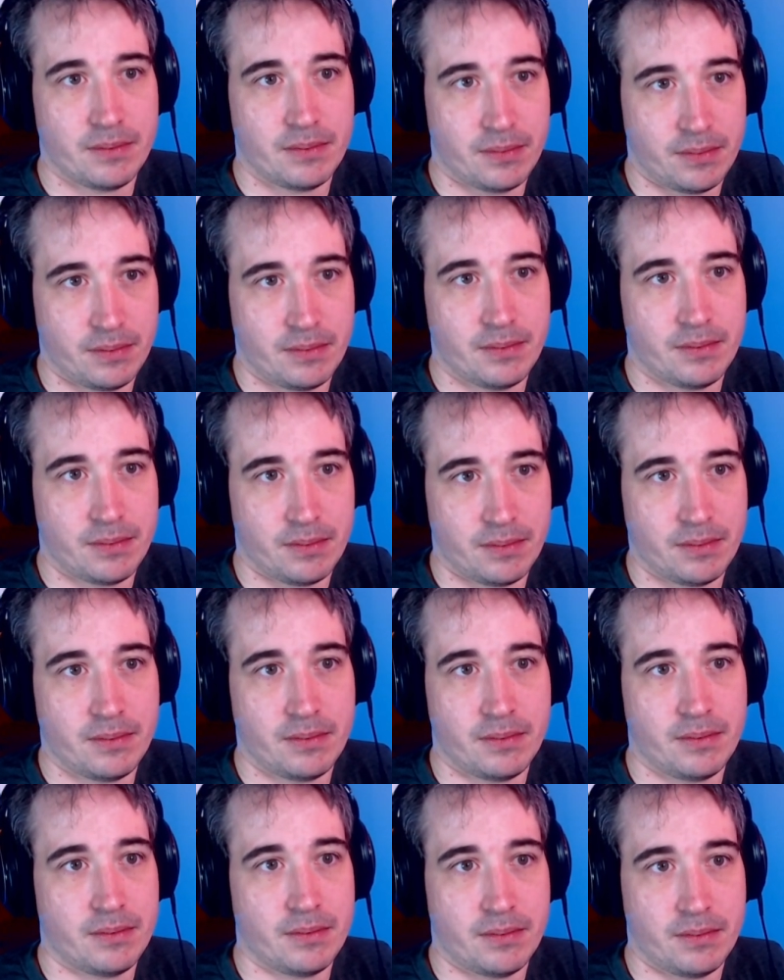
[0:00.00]

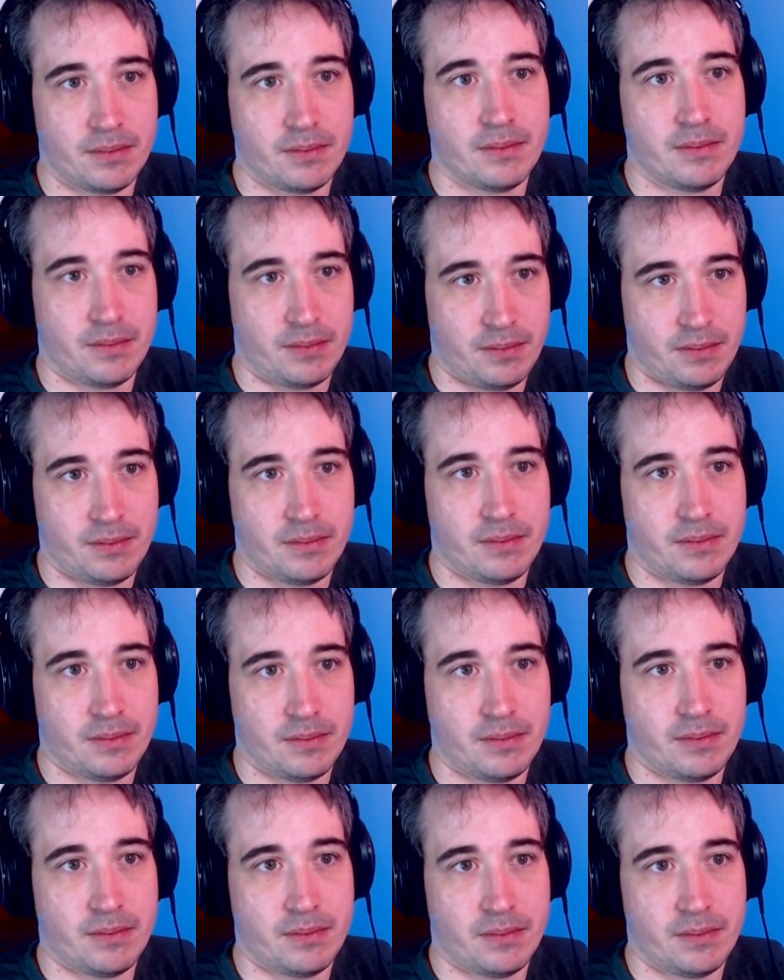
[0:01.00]

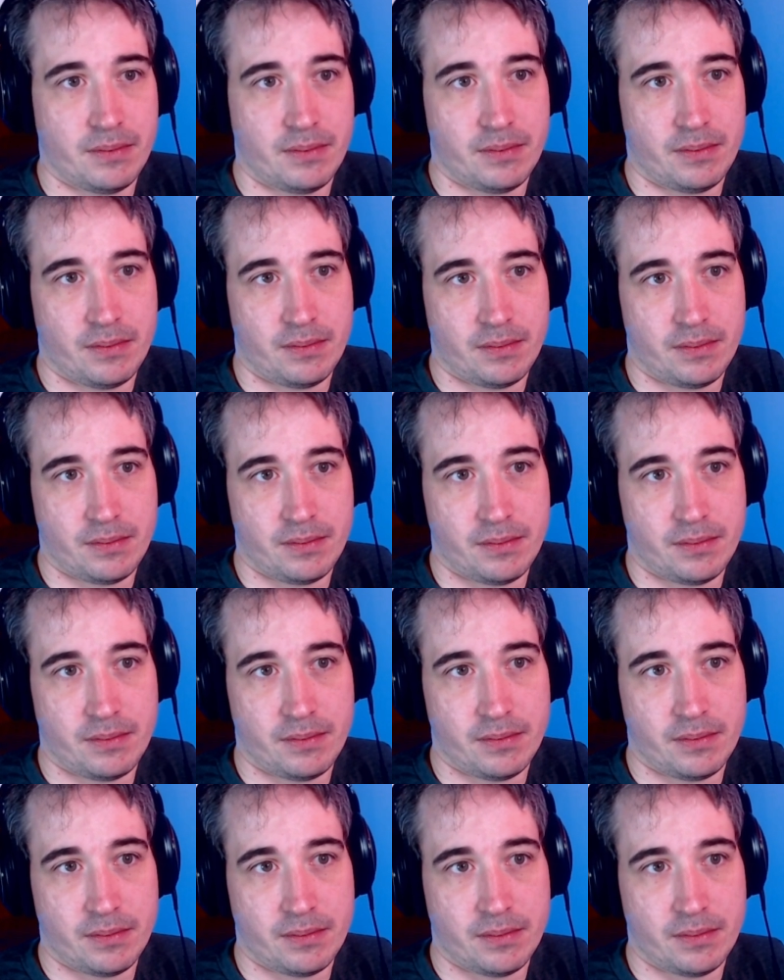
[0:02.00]

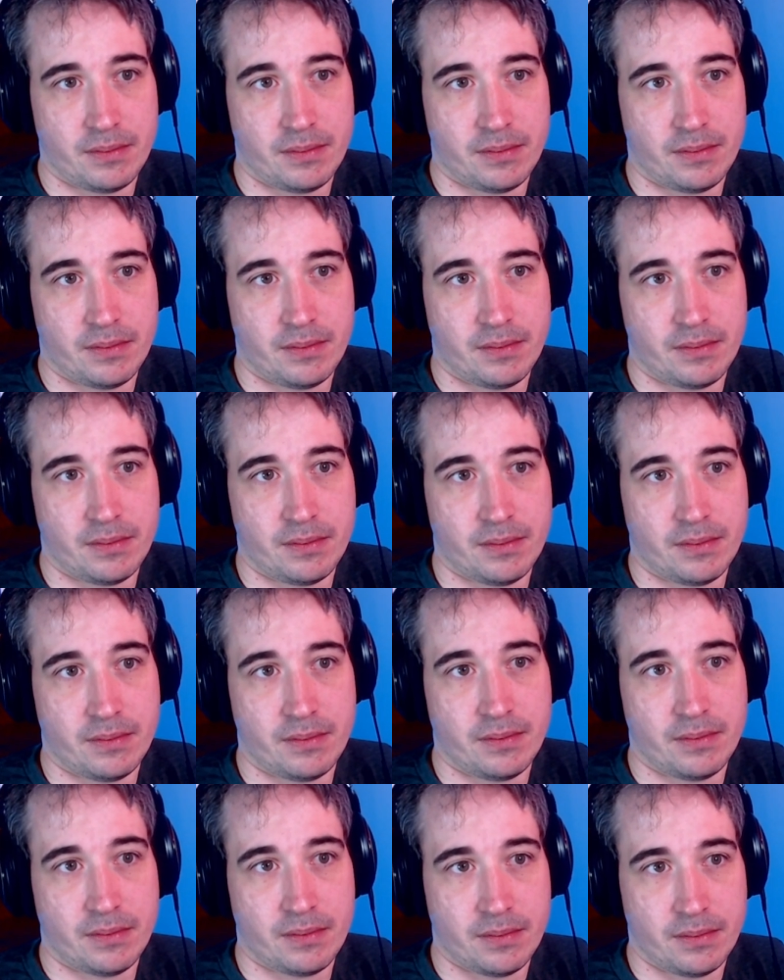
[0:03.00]

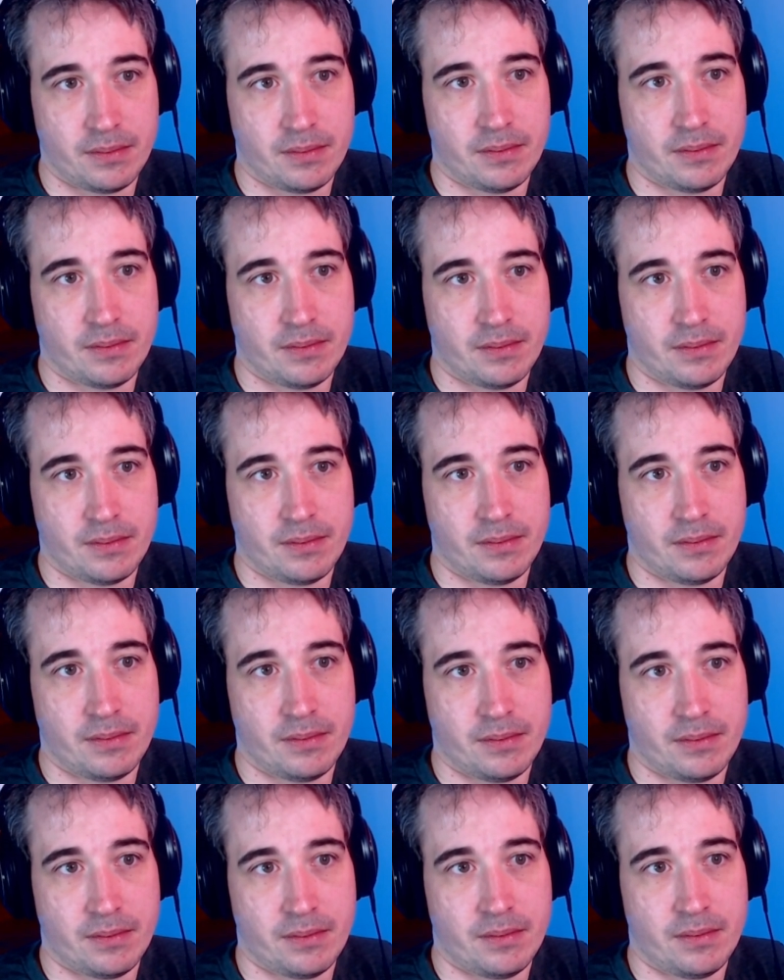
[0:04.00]

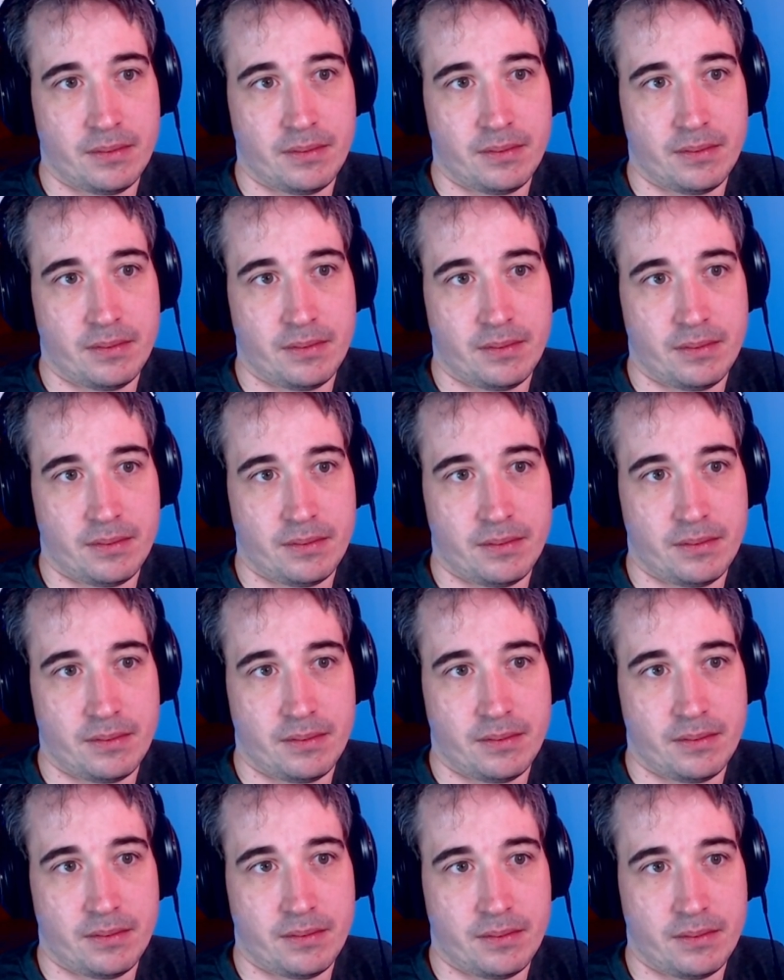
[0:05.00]

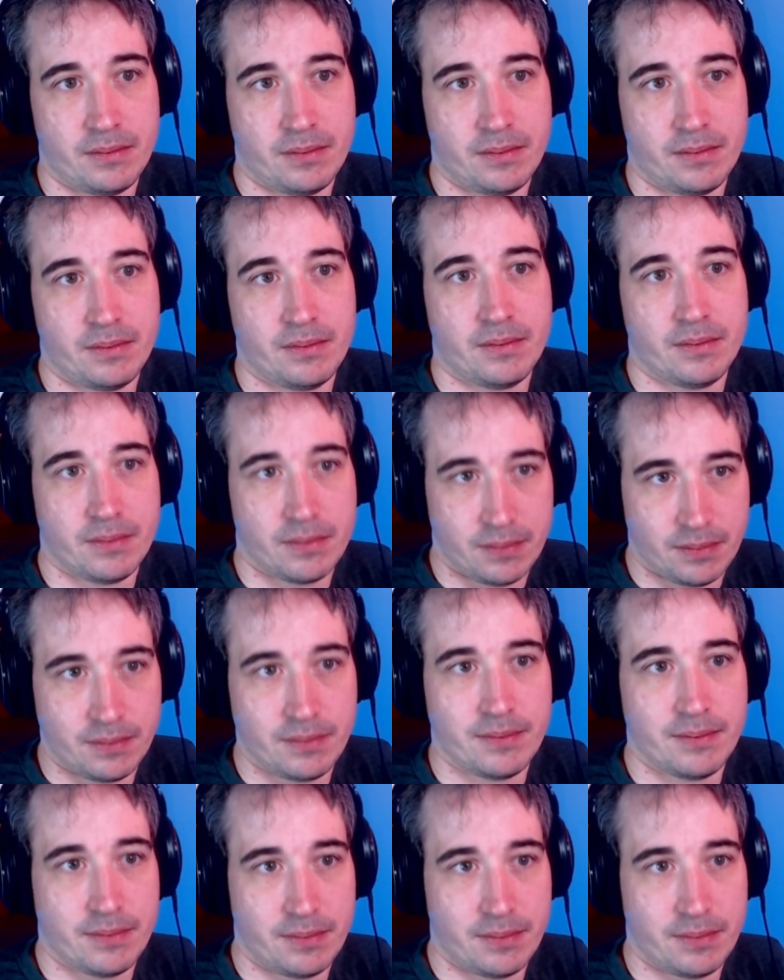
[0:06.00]
(not speaking)